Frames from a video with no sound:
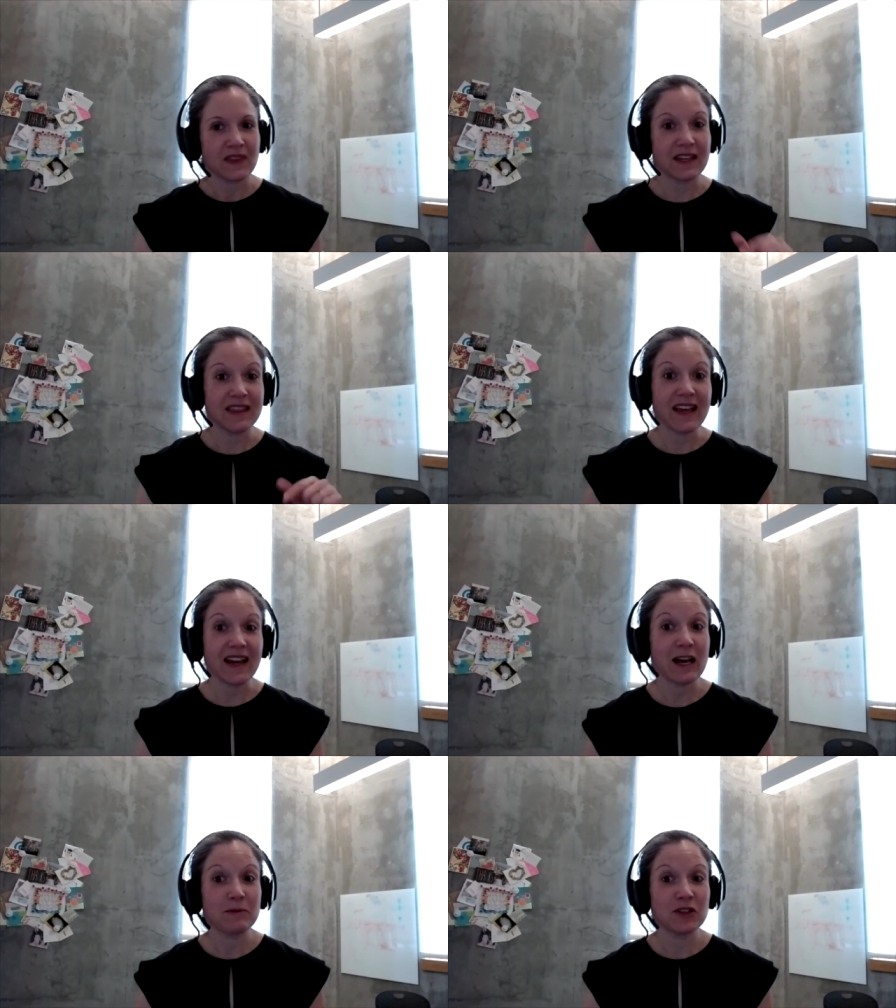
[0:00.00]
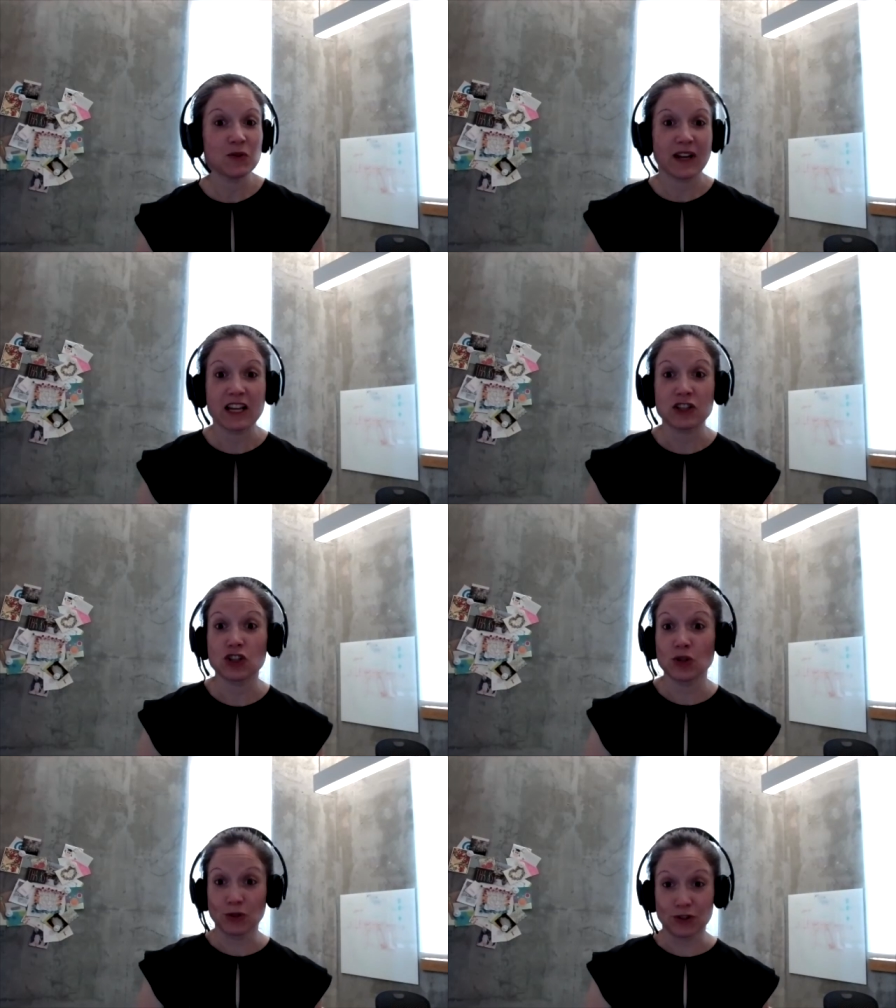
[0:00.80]
And that happened when I had
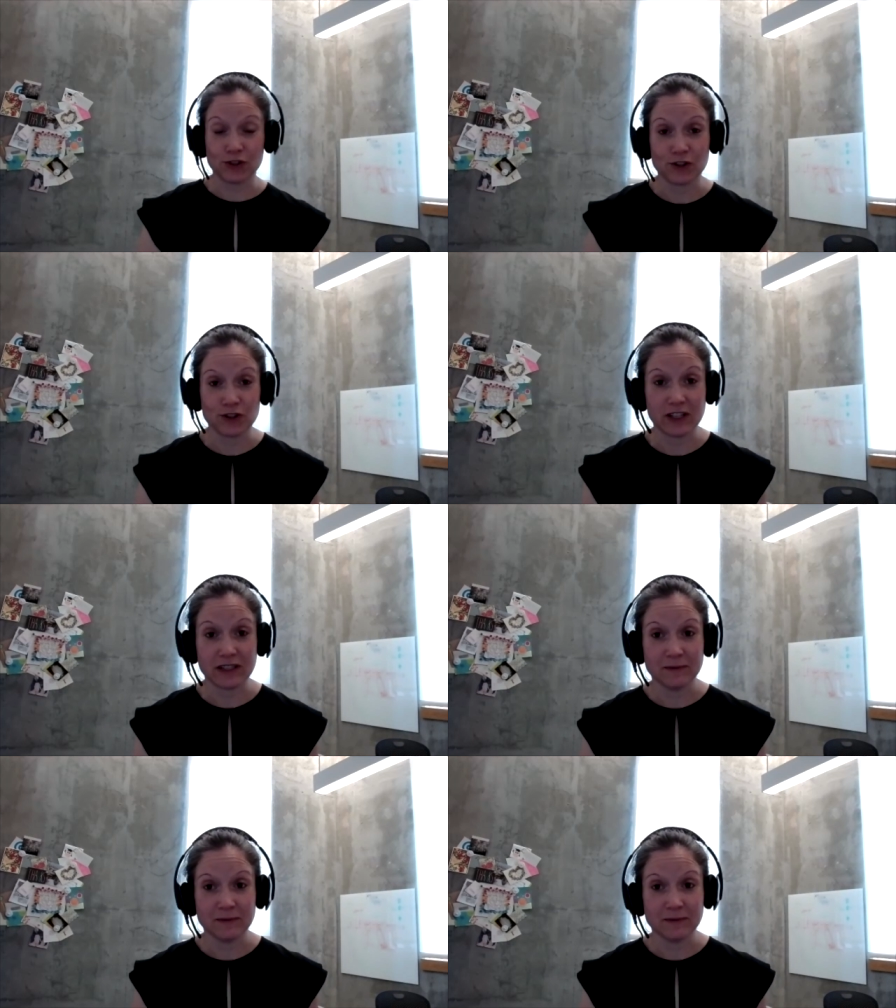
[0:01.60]
shoulder surgery.